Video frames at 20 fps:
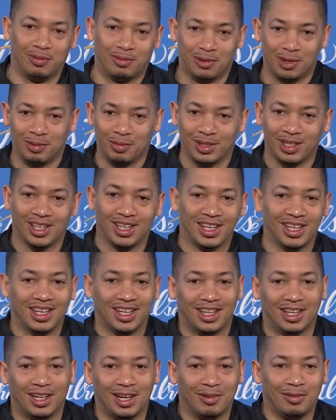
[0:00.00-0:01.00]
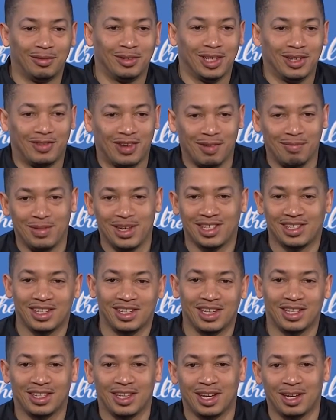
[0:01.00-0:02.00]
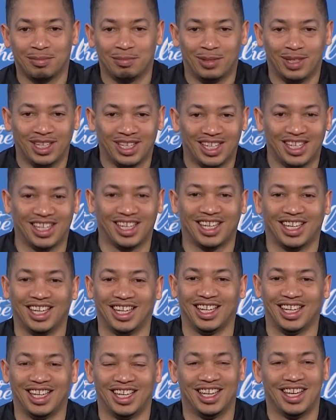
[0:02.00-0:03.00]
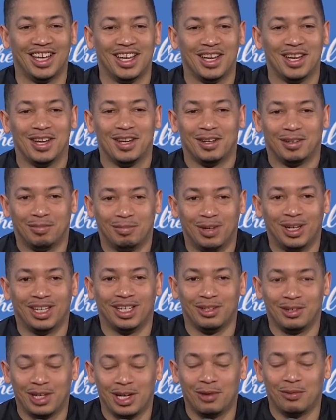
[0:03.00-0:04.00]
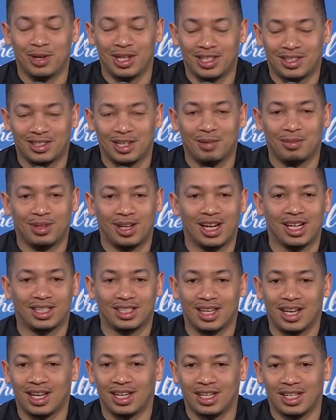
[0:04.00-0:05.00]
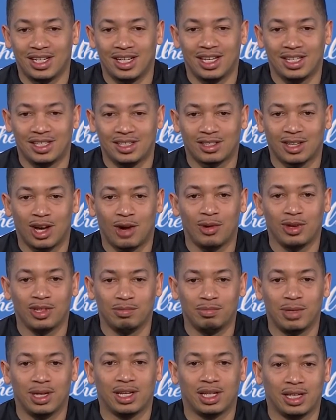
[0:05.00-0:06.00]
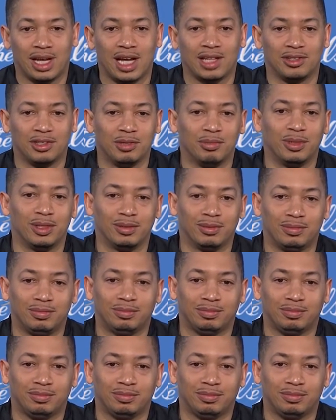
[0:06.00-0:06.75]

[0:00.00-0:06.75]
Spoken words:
up for me if I miss anything. But but it went something like that. And it just always meant a lot to me.